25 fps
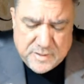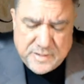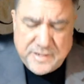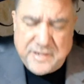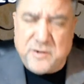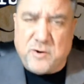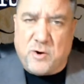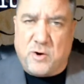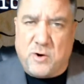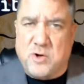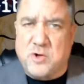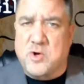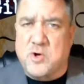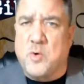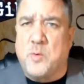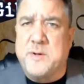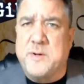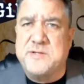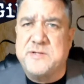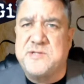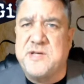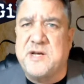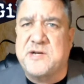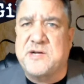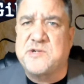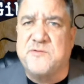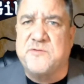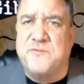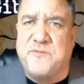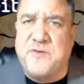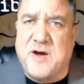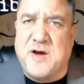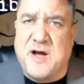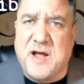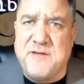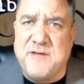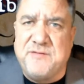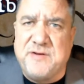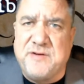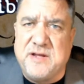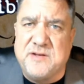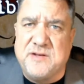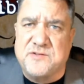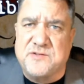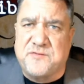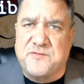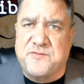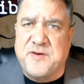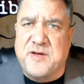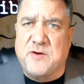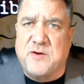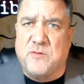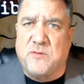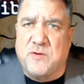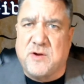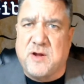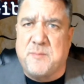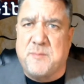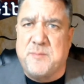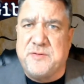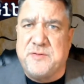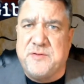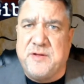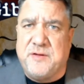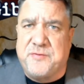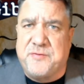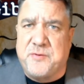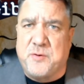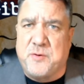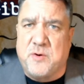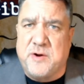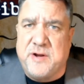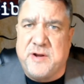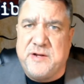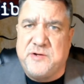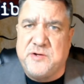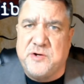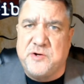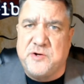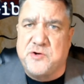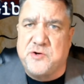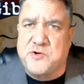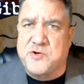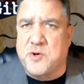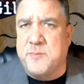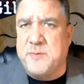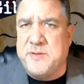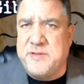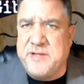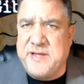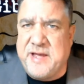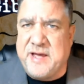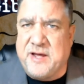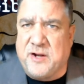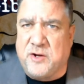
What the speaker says: In Article 1, Section 5, it gives the federal government the authority to determine the